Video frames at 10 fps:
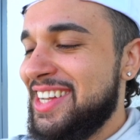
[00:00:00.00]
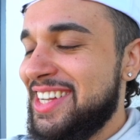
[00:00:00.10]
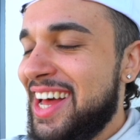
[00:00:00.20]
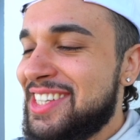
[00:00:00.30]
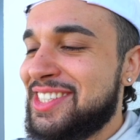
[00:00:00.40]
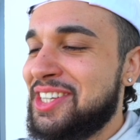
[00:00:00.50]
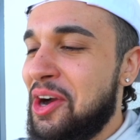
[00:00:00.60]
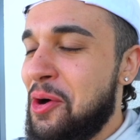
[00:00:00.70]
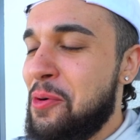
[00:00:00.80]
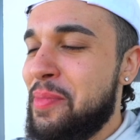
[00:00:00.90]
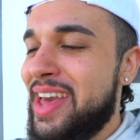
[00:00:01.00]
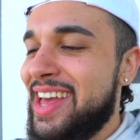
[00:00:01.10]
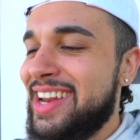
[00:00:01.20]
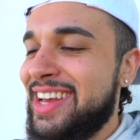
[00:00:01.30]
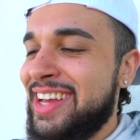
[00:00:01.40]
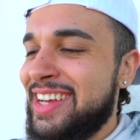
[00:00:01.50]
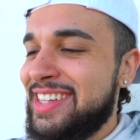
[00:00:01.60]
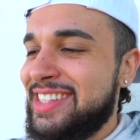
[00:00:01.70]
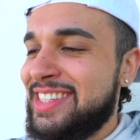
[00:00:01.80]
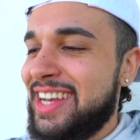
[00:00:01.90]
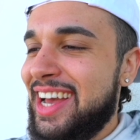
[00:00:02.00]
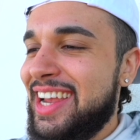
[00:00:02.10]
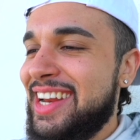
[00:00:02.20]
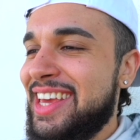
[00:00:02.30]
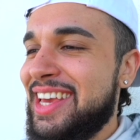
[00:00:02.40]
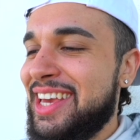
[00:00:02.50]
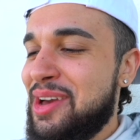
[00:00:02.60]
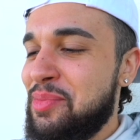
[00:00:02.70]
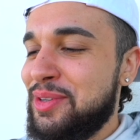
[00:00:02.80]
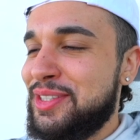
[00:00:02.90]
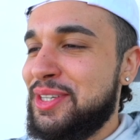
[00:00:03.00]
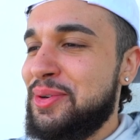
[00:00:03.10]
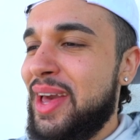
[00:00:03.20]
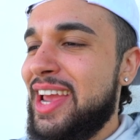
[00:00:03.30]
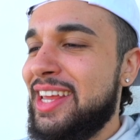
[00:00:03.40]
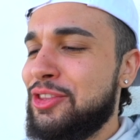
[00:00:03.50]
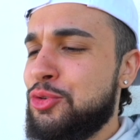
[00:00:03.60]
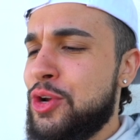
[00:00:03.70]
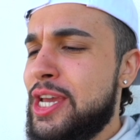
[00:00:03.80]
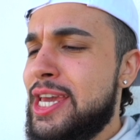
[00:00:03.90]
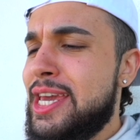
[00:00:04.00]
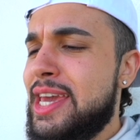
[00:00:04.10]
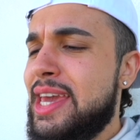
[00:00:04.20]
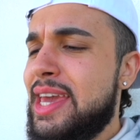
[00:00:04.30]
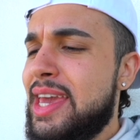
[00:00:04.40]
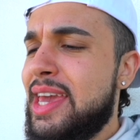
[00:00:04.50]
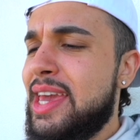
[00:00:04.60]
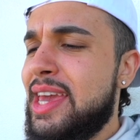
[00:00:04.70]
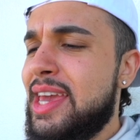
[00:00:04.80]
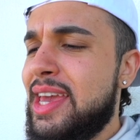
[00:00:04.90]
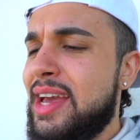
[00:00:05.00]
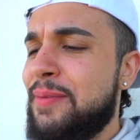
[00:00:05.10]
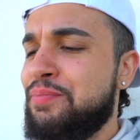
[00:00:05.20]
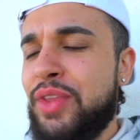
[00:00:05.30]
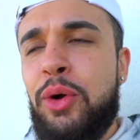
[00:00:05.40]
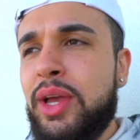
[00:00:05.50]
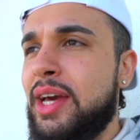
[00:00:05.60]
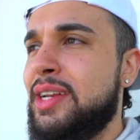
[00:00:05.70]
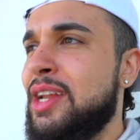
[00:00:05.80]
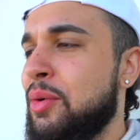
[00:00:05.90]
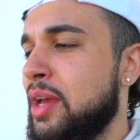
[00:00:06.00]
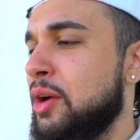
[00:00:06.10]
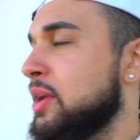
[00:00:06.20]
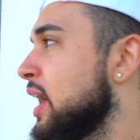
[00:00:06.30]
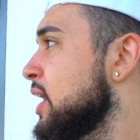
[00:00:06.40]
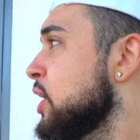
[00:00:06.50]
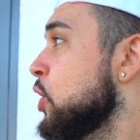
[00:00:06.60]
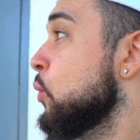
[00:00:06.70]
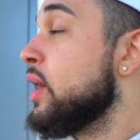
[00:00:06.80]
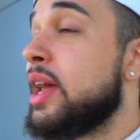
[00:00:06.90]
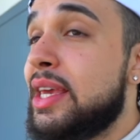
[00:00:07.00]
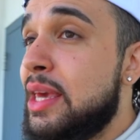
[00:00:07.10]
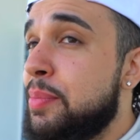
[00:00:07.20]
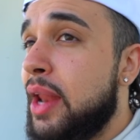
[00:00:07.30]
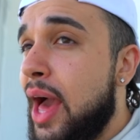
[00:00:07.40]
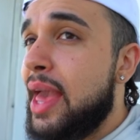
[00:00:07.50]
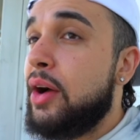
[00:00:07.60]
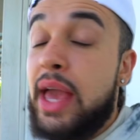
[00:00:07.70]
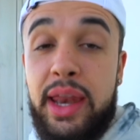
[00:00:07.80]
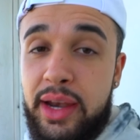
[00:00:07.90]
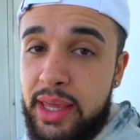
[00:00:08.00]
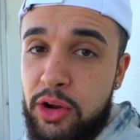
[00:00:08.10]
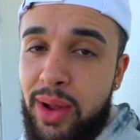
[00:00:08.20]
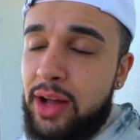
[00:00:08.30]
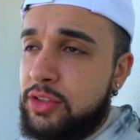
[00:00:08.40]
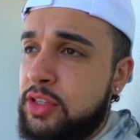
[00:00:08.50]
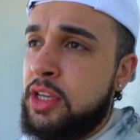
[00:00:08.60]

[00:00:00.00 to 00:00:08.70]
Let's go, man. Shiny Gible 283. No good. No good. Okay. We got to keep an eye out and an ear out